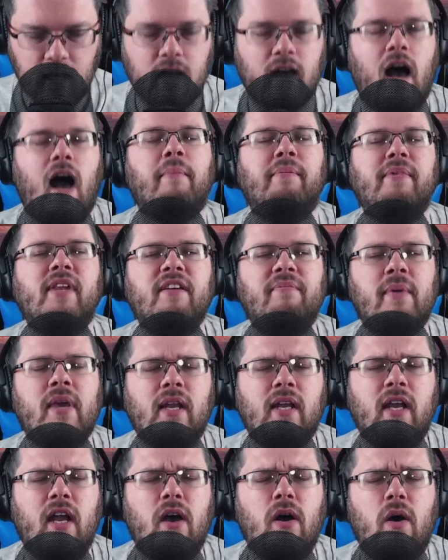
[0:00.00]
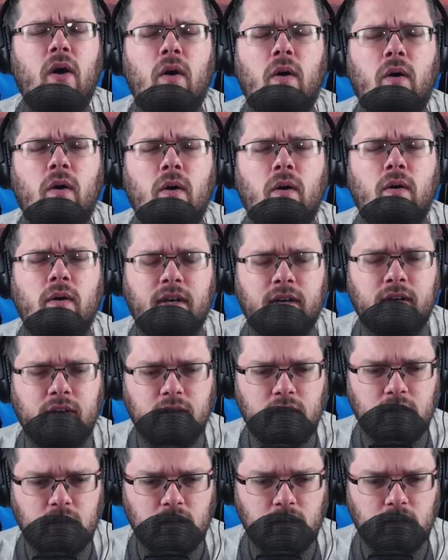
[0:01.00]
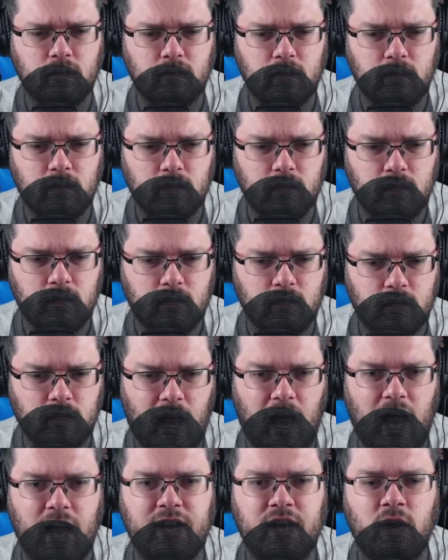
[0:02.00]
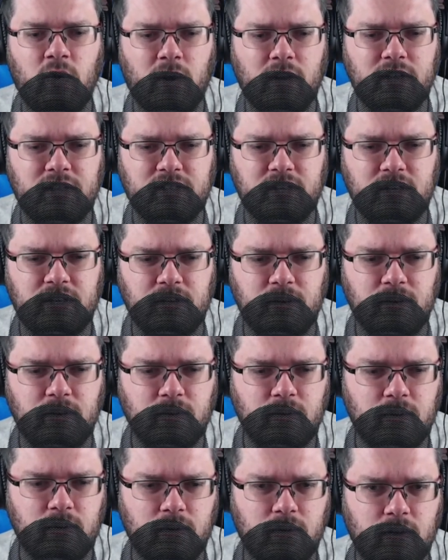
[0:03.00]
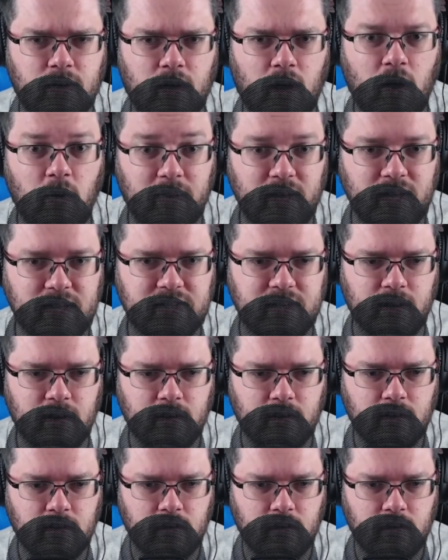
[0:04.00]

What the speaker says: Hop, leave me alone. I know what to do. Oh, Beat's here.